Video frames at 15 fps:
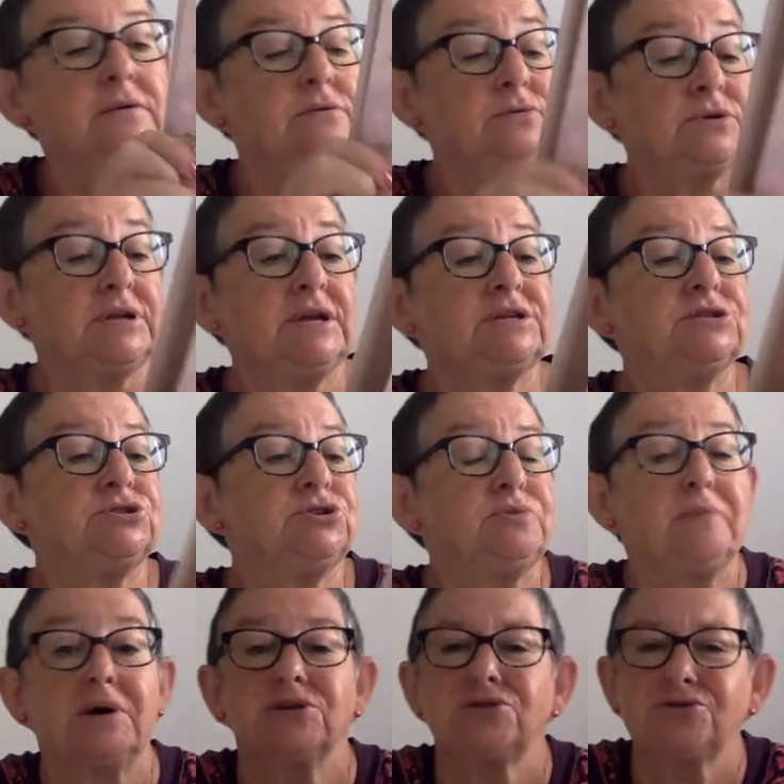Wouldn't need to do
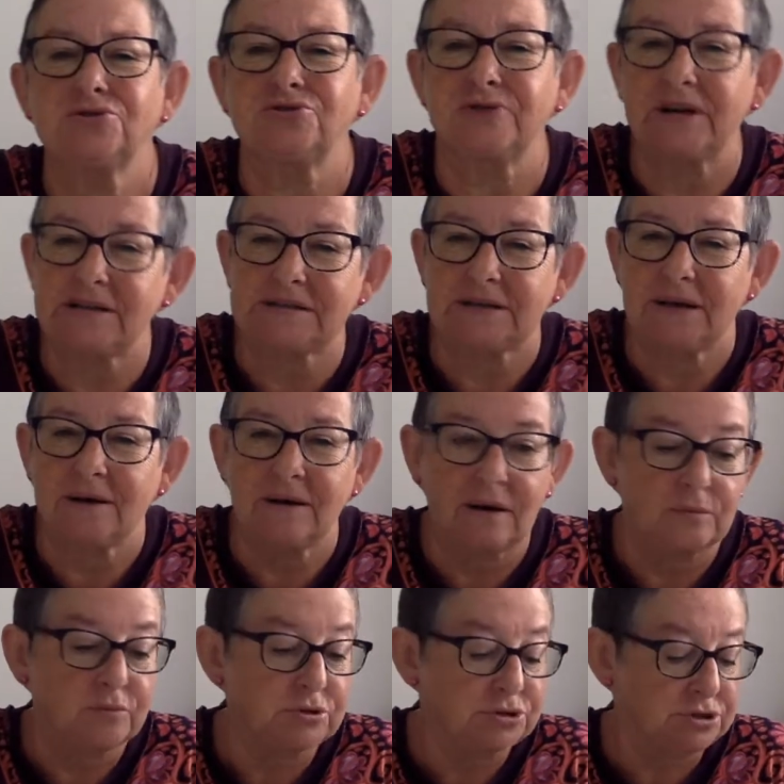much to dress that
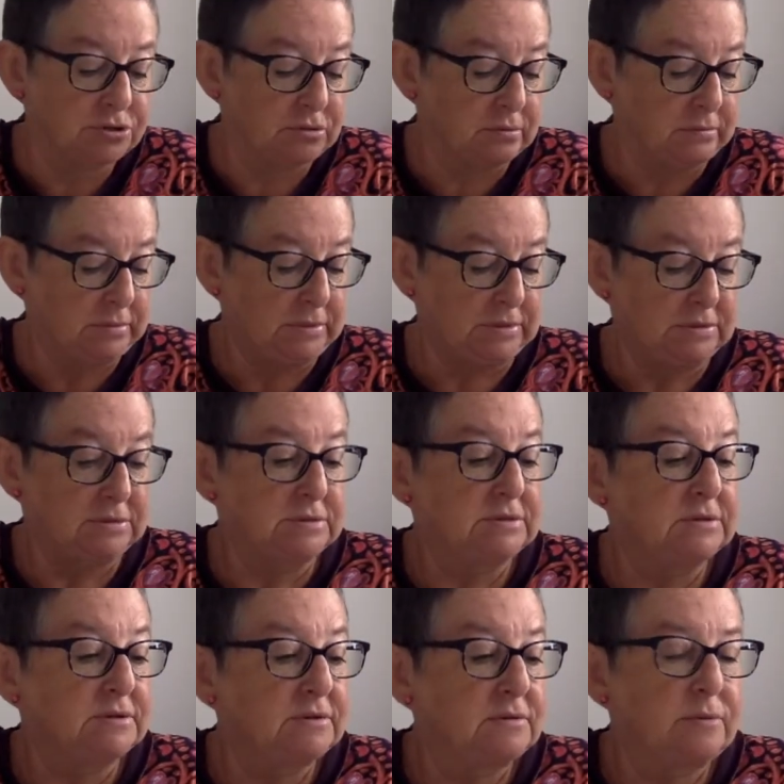up, would you?
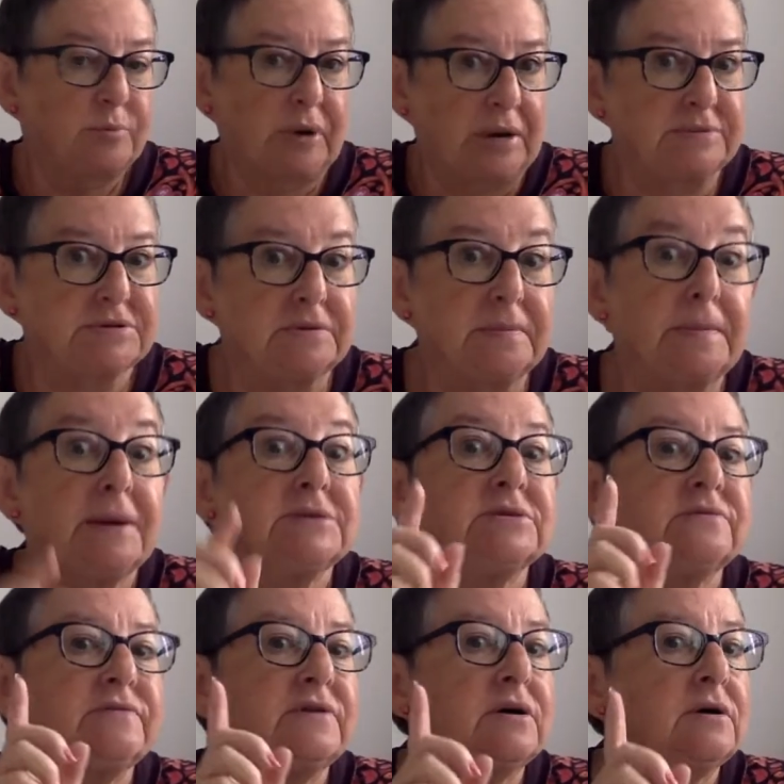Perhaps some
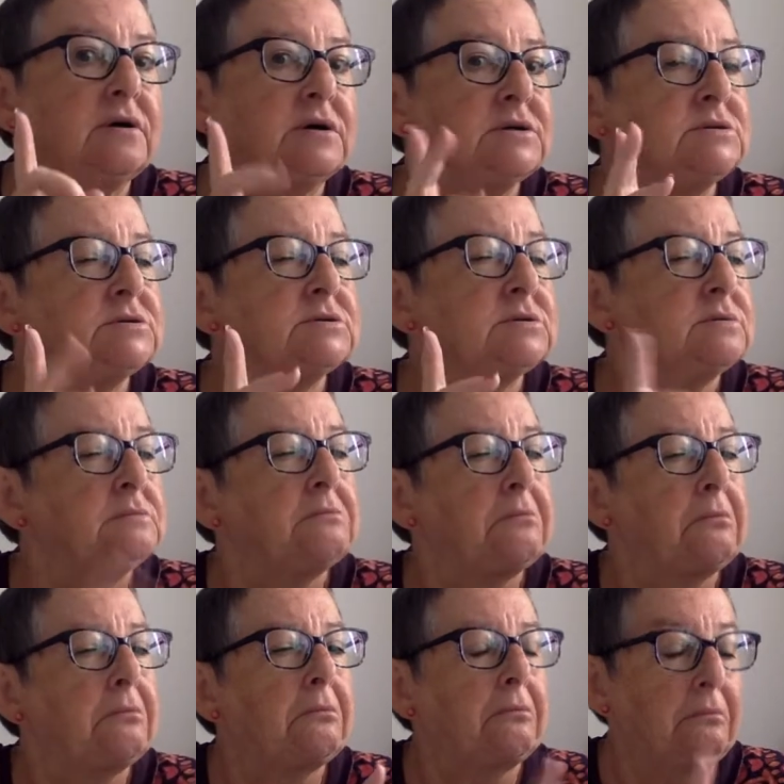butterflies
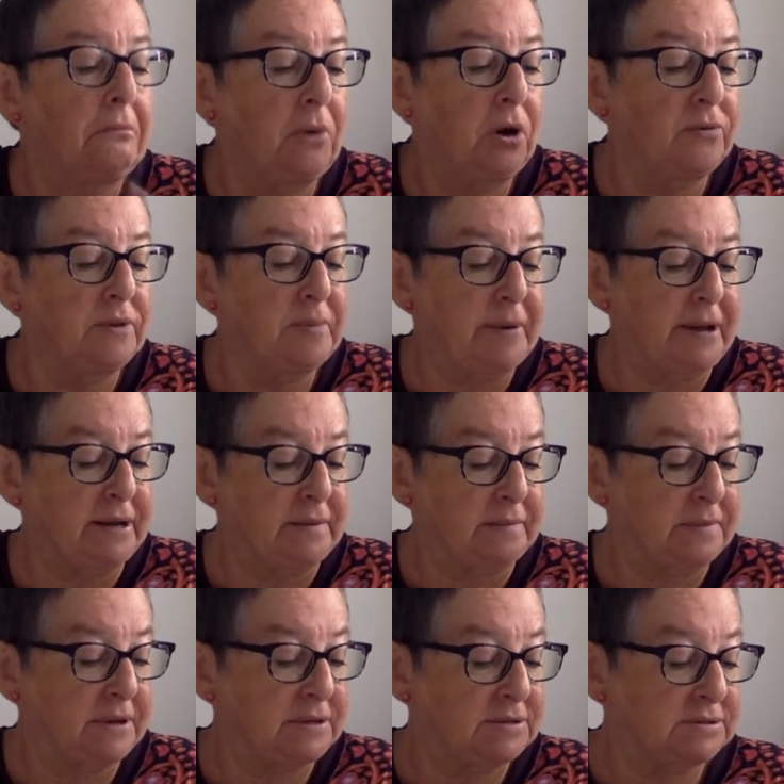on the plain
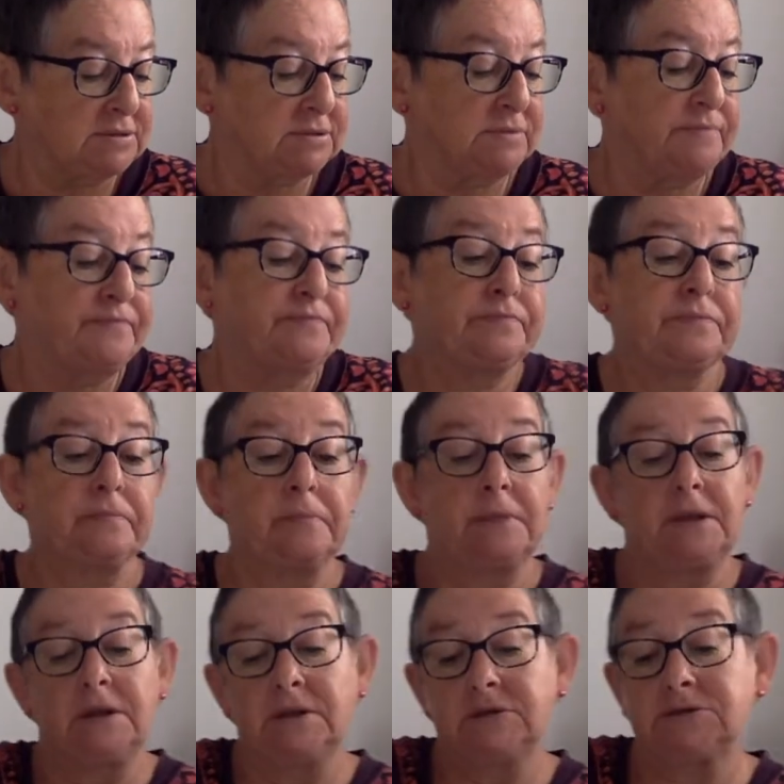bits.
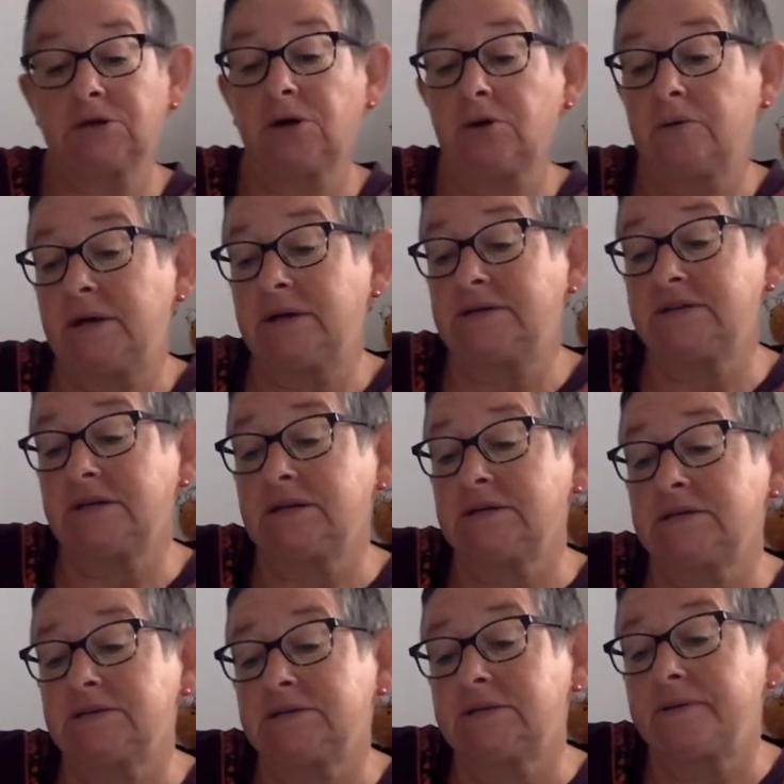So it
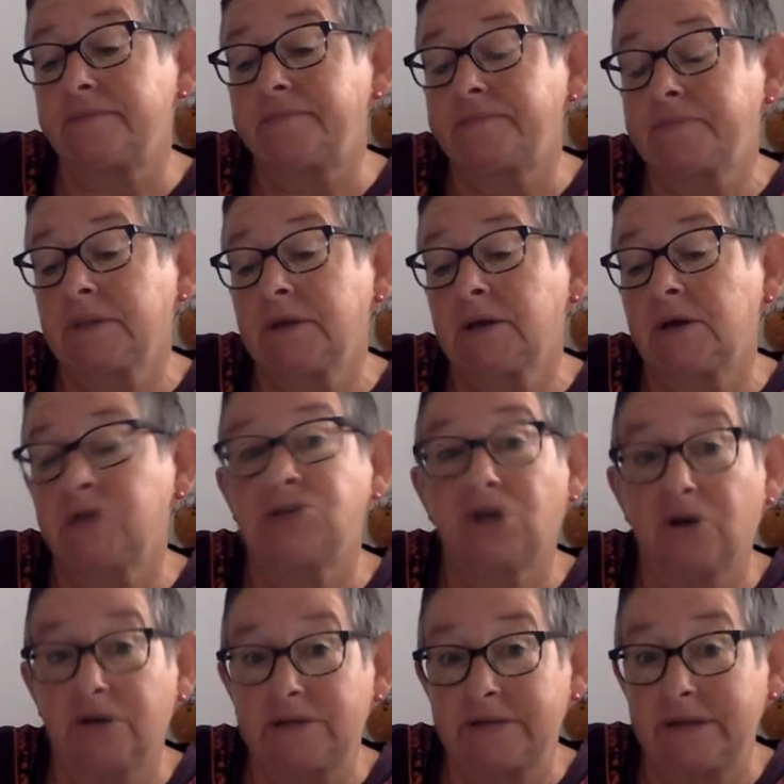is a
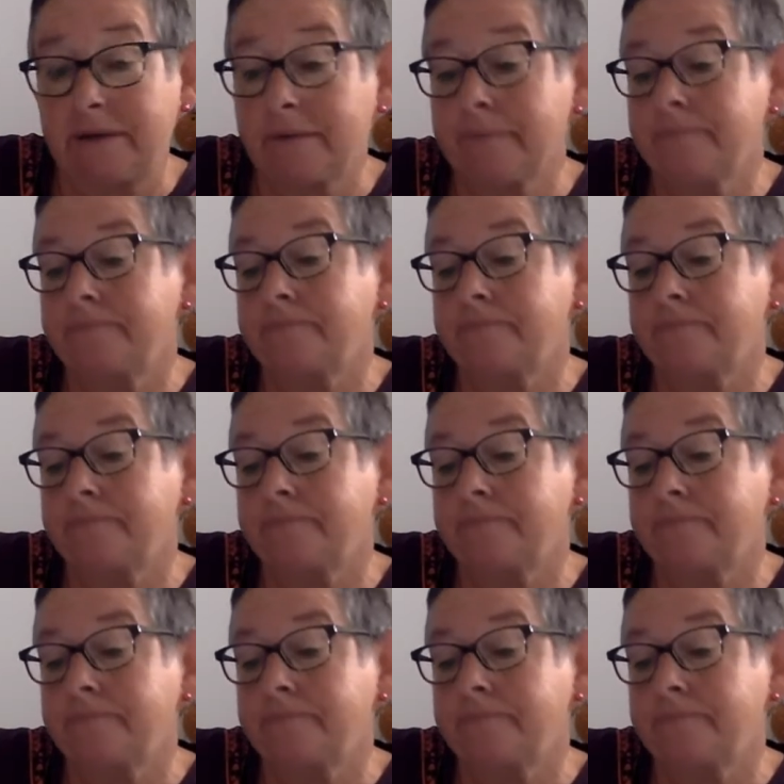tying down,